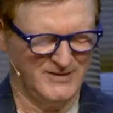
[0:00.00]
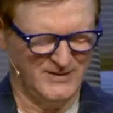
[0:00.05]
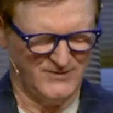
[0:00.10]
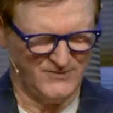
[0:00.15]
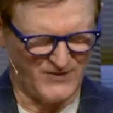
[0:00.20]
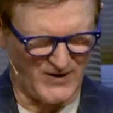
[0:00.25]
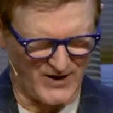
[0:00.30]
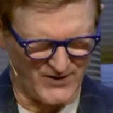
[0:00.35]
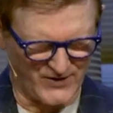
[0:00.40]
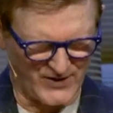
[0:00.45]

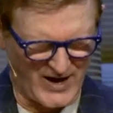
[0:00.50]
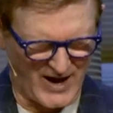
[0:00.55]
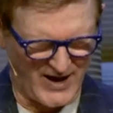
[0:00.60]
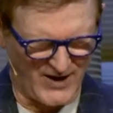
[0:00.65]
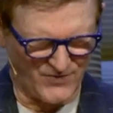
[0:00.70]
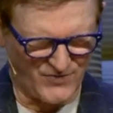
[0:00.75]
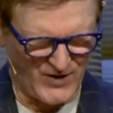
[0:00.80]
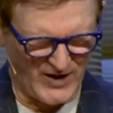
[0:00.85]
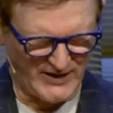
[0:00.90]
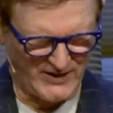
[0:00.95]
Father God,
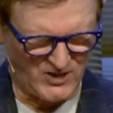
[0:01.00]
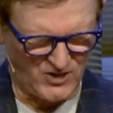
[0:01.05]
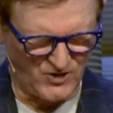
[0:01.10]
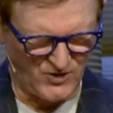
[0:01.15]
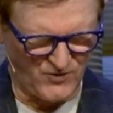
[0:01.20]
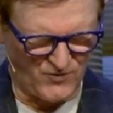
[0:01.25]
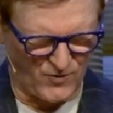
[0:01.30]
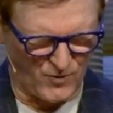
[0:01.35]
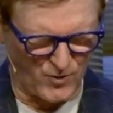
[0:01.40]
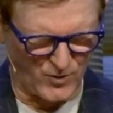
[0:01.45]
thank you
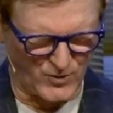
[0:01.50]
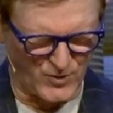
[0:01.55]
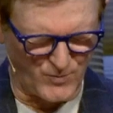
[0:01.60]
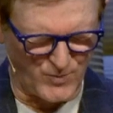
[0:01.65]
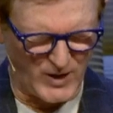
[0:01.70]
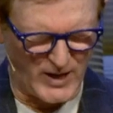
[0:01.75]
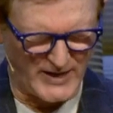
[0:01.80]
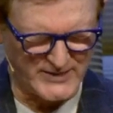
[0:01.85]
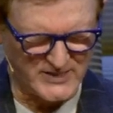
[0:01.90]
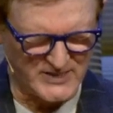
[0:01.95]
for the
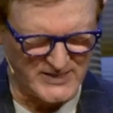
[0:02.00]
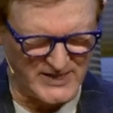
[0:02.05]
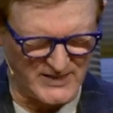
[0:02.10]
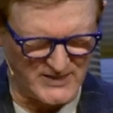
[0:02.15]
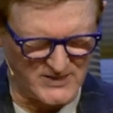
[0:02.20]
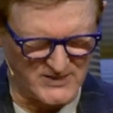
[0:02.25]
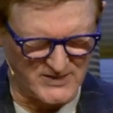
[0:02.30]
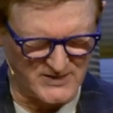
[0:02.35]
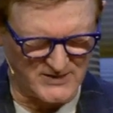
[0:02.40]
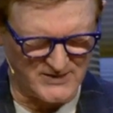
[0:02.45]

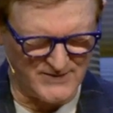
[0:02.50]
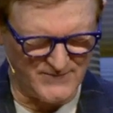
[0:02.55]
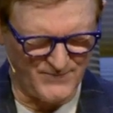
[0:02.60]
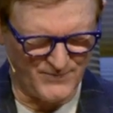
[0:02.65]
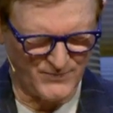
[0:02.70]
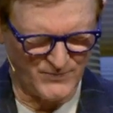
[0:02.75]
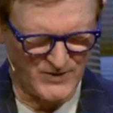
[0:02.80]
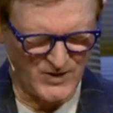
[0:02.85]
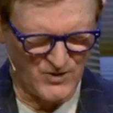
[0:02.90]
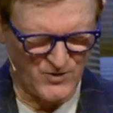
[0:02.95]
blessings
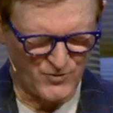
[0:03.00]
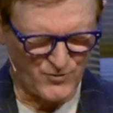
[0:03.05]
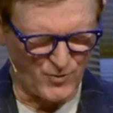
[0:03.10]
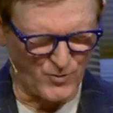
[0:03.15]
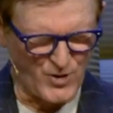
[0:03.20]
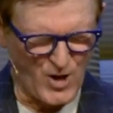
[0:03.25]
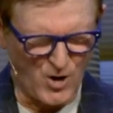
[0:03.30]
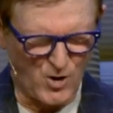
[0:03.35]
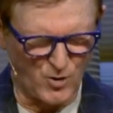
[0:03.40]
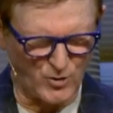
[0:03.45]
through
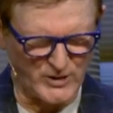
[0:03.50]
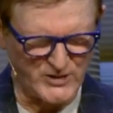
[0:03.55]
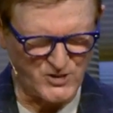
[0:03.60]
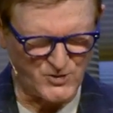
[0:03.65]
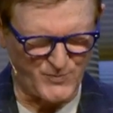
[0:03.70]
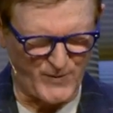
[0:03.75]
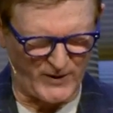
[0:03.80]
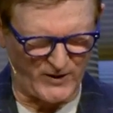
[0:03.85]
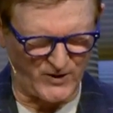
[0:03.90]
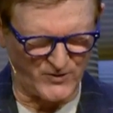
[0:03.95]
the Holy
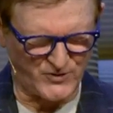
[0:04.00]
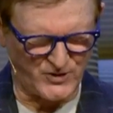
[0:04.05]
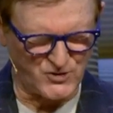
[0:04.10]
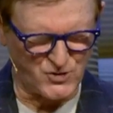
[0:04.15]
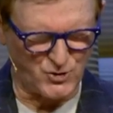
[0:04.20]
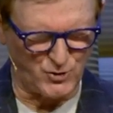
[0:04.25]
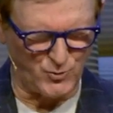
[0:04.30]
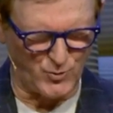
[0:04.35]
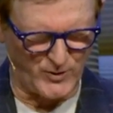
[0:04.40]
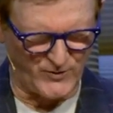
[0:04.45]
Spirit
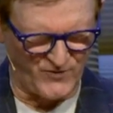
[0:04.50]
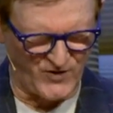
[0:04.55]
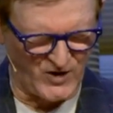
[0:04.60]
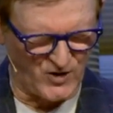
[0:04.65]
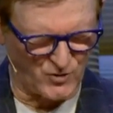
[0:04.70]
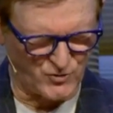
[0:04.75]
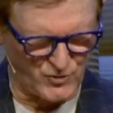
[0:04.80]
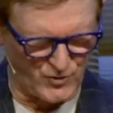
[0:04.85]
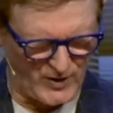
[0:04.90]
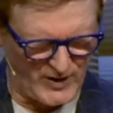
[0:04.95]
that you reveal
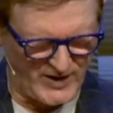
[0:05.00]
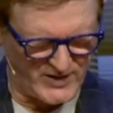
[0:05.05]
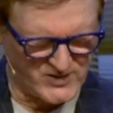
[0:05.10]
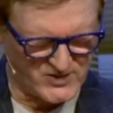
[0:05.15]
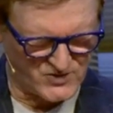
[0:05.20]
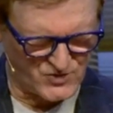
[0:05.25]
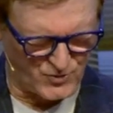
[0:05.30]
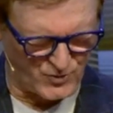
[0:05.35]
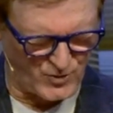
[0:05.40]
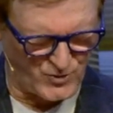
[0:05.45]
to us
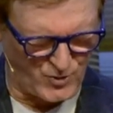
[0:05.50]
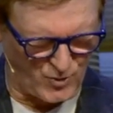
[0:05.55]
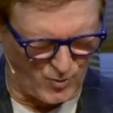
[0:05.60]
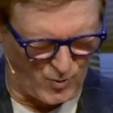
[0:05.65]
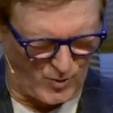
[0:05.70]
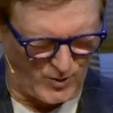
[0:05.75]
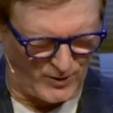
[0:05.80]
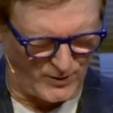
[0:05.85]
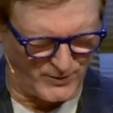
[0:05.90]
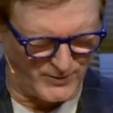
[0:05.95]
through your
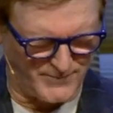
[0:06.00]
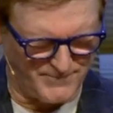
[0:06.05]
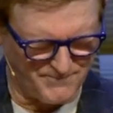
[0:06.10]
word.